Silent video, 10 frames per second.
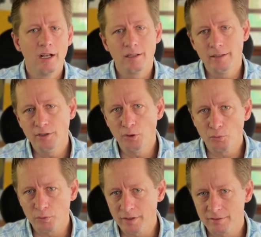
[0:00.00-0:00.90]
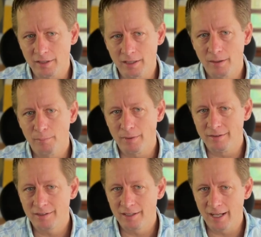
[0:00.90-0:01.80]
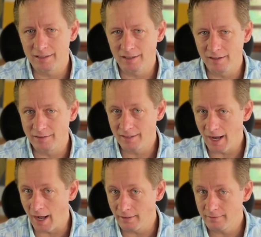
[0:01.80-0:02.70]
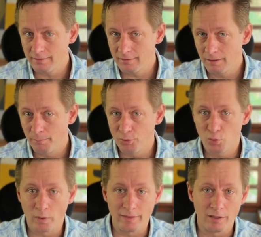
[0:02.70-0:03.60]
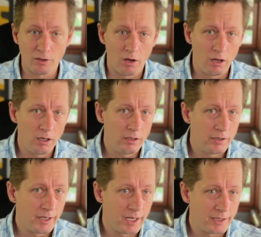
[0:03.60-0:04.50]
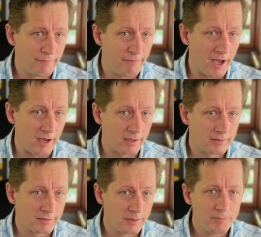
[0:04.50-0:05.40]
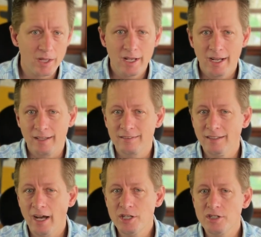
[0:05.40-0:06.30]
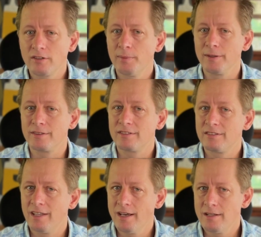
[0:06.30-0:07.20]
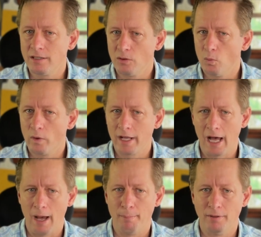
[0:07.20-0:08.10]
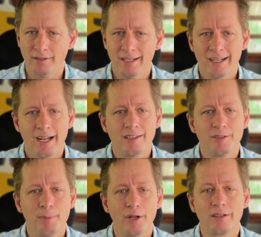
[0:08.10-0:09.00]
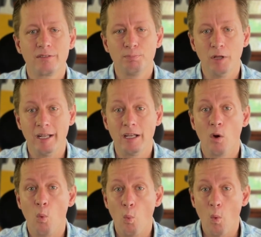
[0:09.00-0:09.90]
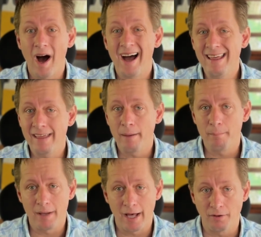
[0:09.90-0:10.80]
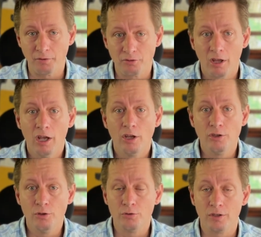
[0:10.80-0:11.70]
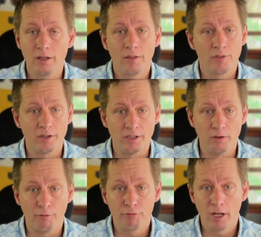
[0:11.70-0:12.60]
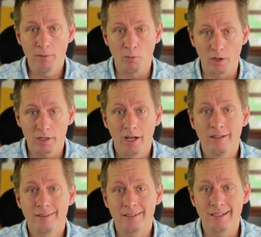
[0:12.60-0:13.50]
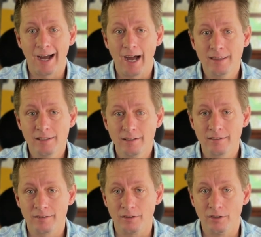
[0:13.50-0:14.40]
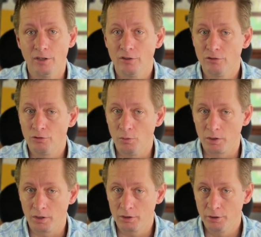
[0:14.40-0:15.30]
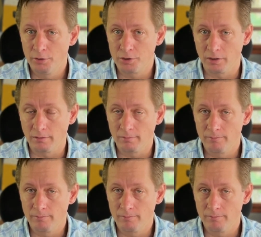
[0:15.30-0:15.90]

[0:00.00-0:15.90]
Legal reasoning means connecting the dots between the law and the facts. It's not just about stating what happened, it's about explaining why that matters, using the legal framework to guide the listener to a conclusion.